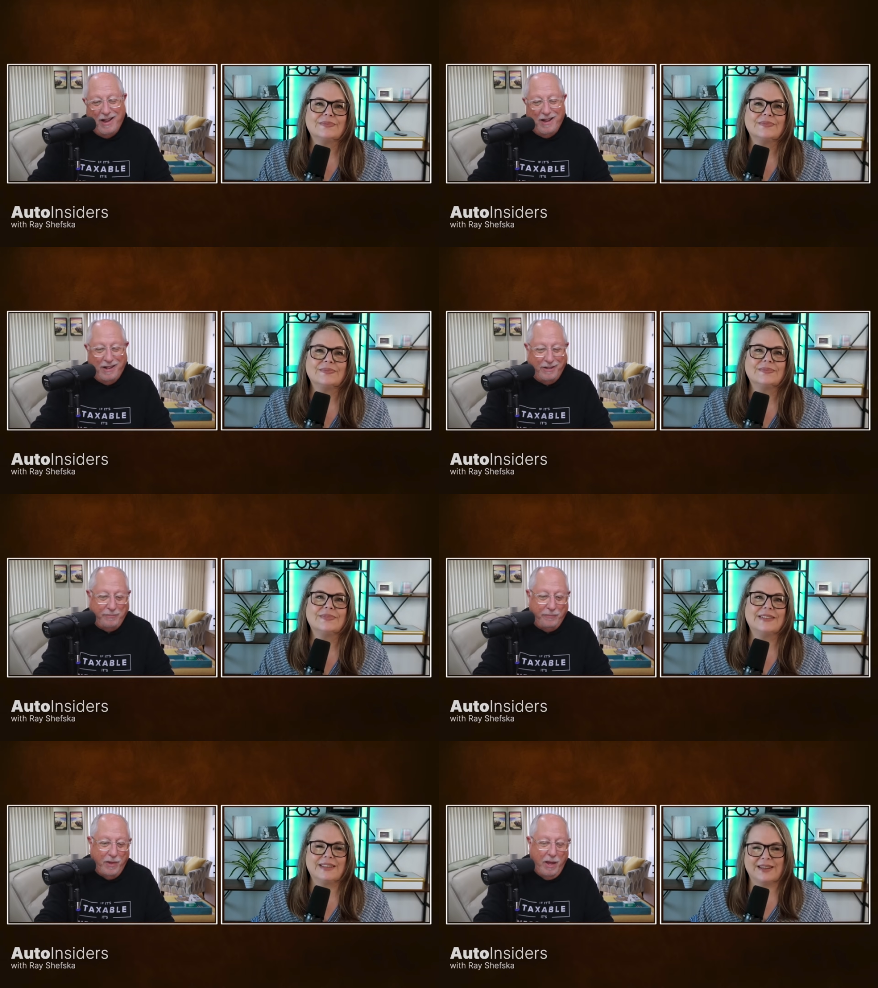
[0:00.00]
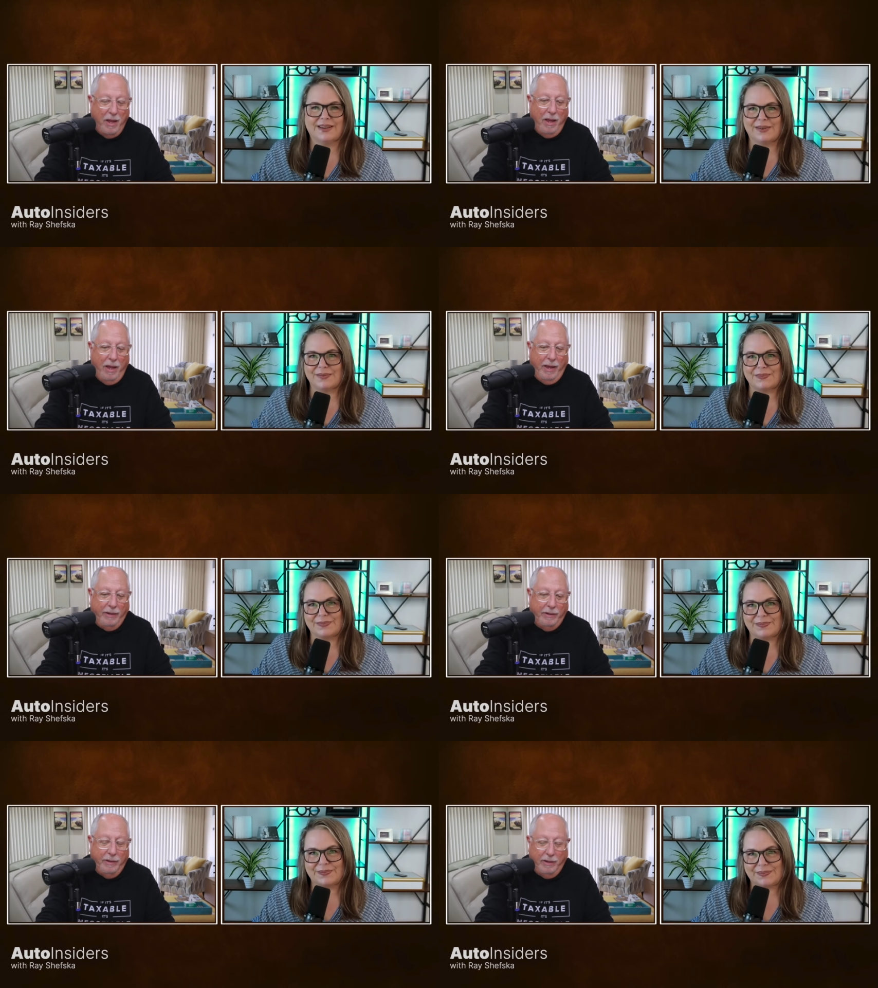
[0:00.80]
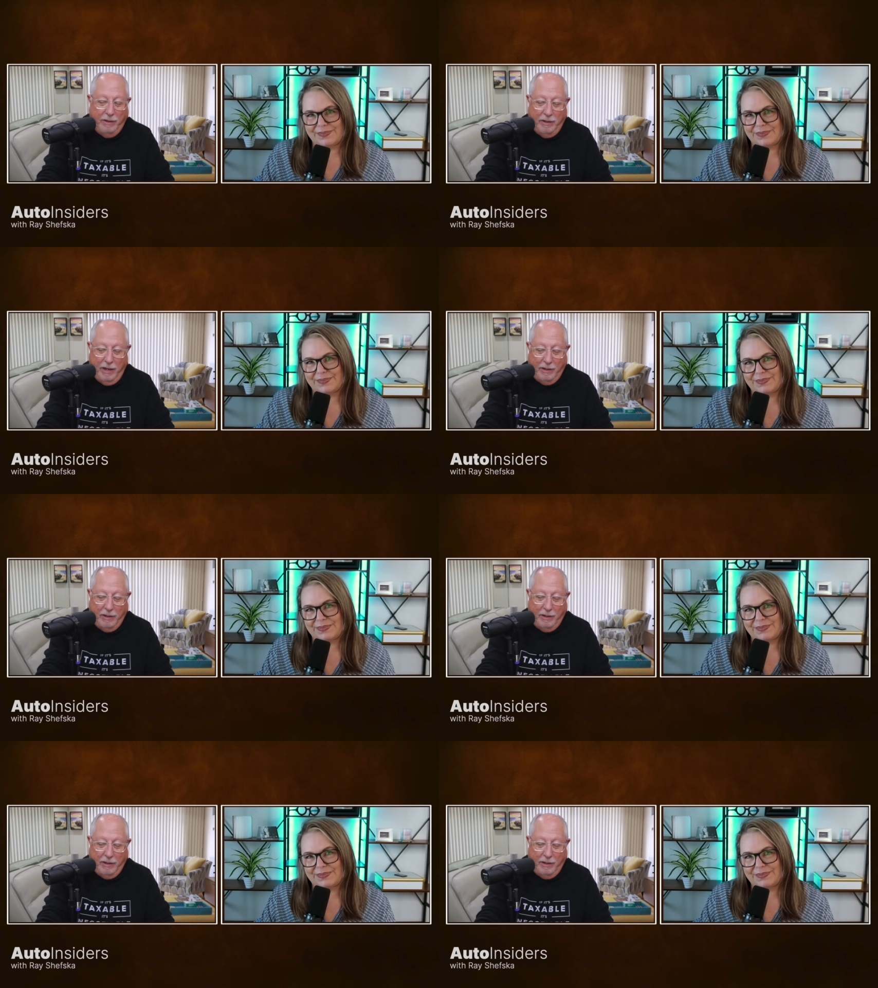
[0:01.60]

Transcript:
Speaker 1: Um, yeah, and, and and